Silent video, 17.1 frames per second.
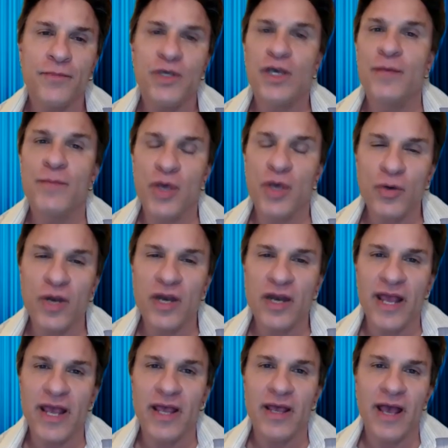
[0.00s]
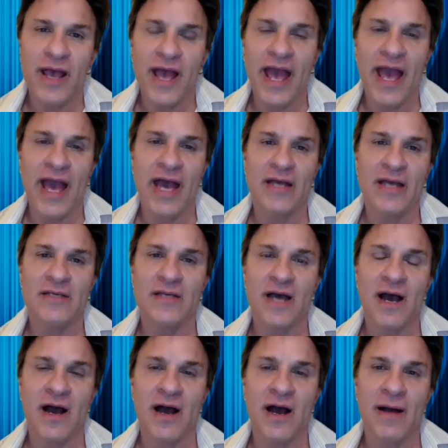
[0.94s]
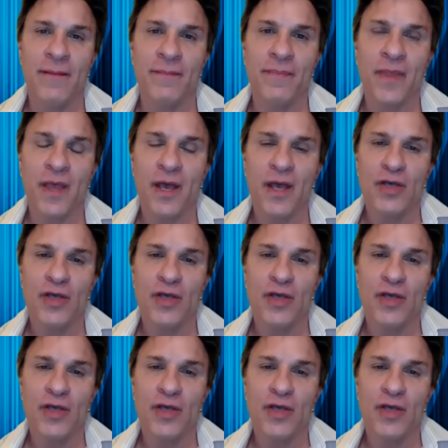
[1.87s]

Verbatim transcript: community and um,